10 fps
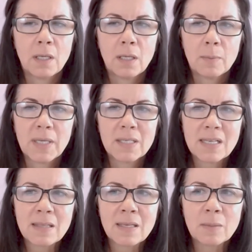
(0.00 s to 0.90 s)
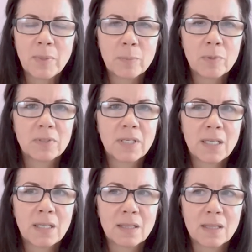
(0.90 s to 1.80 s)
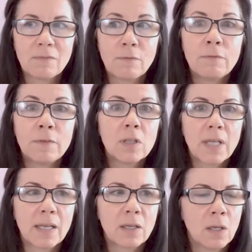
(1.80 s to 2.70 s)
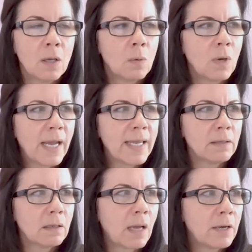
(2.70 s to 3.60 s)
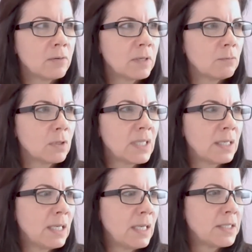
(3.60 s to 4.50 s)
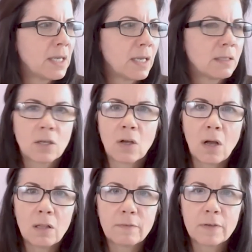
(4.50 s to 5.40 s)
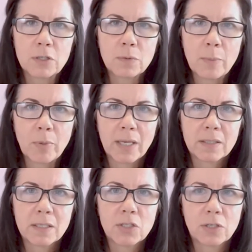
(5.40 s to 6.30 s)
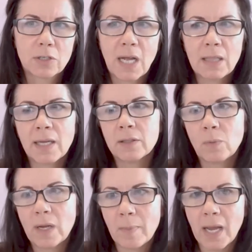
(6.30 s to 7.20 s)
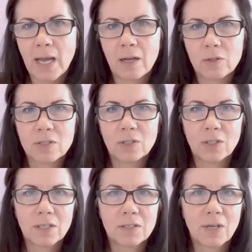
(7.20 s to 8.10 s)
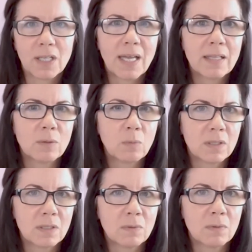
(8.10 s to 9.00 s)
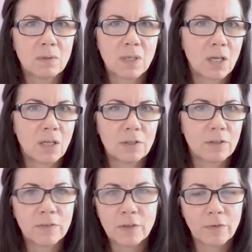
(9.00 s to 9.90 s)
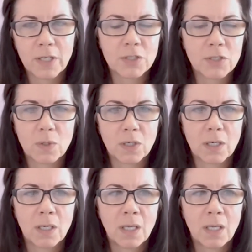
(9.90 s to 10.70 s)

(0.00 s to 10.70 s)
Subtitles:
because I think people feel like, well, I don't really need to call a feng shui practitioner. I like the way my house looks, or I like the color of the front door.